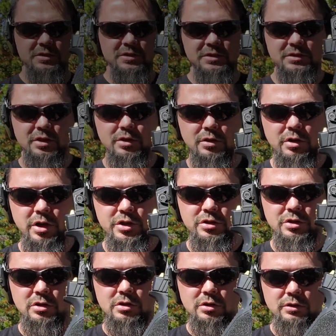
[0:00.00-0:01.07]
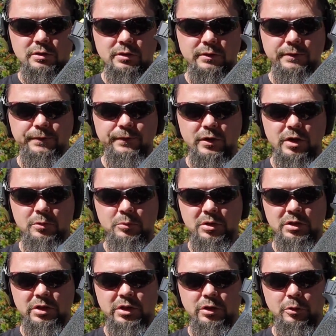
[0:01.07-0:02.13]
This is the Krusher from
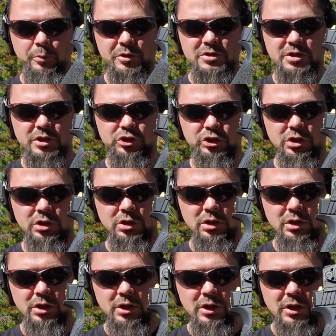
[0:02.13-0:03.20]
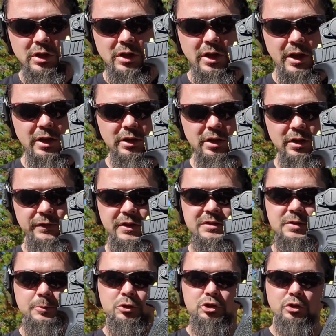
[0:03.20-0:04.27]
Leo Precision. I love
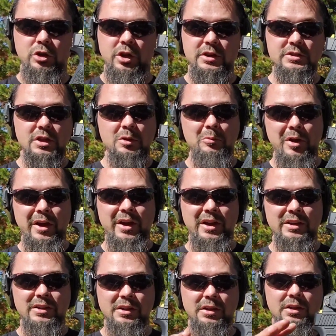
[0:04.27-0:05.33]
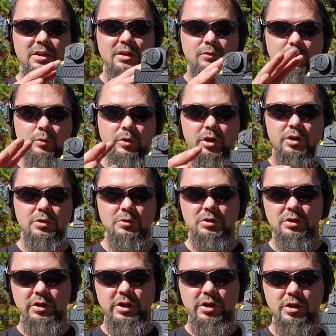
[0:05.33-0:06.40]
this. I'm going to show you guys kind of my idea of what we're going to do with
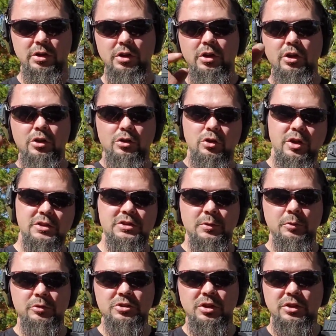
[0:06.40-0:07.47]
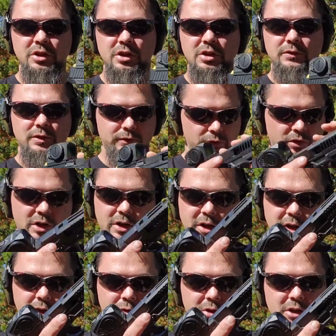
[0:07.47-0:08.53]
it later. You guys tell me what you think of it. For right
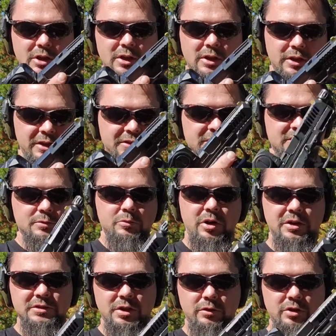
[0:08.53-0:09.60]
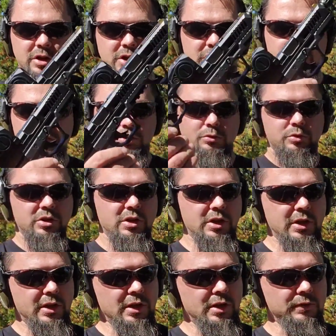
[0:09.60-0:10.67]
now, let's get some rounds down range. We
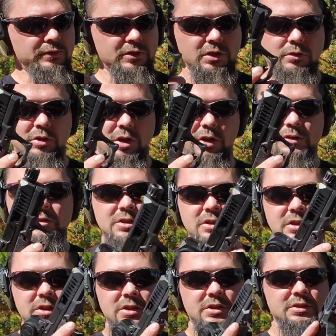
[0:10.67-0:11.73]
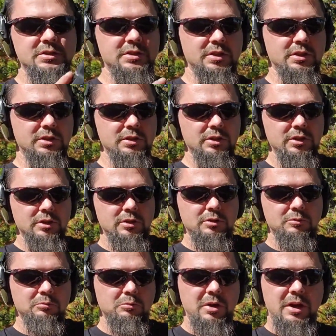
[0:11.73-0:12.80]
have 10 rounds in these
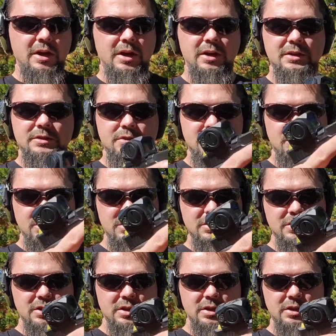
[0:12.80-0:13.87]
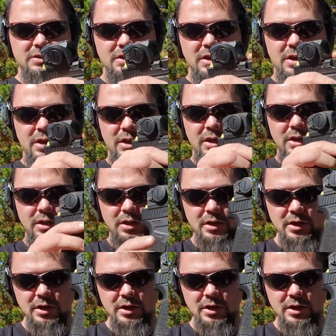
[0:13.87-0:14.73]
mags. This is a